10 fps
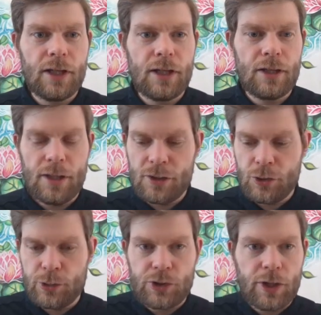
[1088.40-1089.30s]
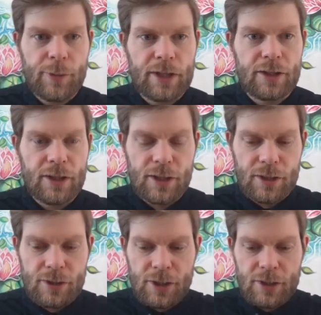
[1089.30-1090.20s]
And a toString
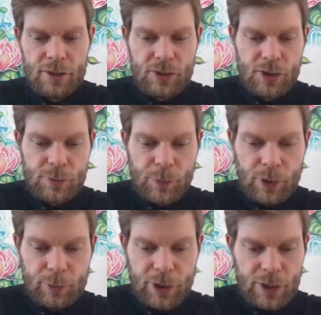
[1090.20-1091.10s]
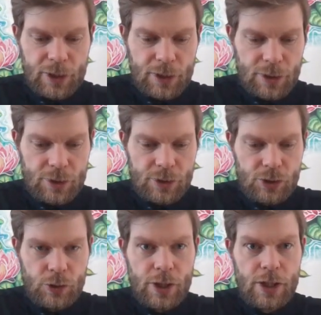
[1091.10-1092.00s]
method is just public
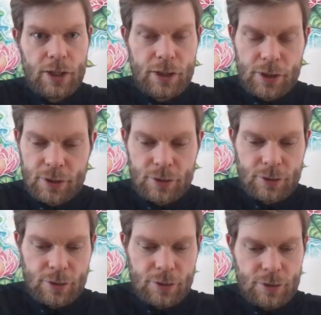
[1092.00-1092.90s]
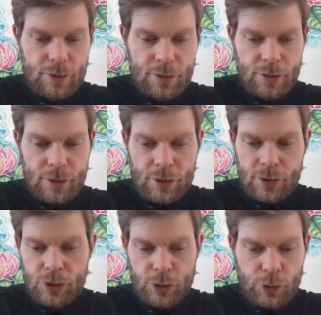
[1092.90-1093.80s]
string
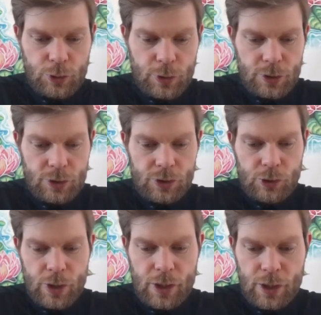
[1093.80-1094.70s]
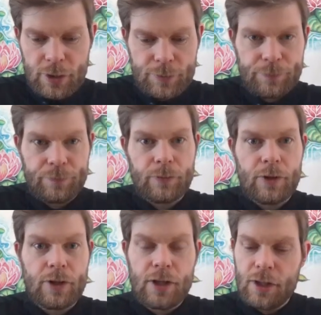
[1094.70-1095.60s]
toString
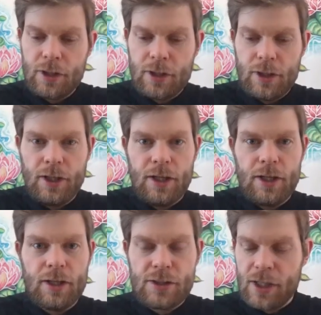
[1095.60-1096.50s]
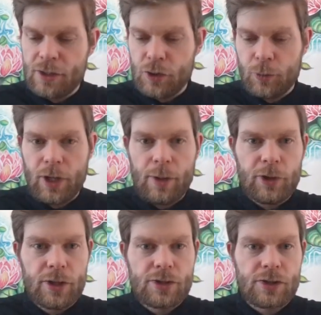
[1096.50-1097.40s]
and takes no
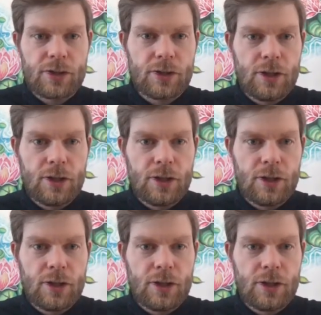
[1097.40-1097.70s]
parameters.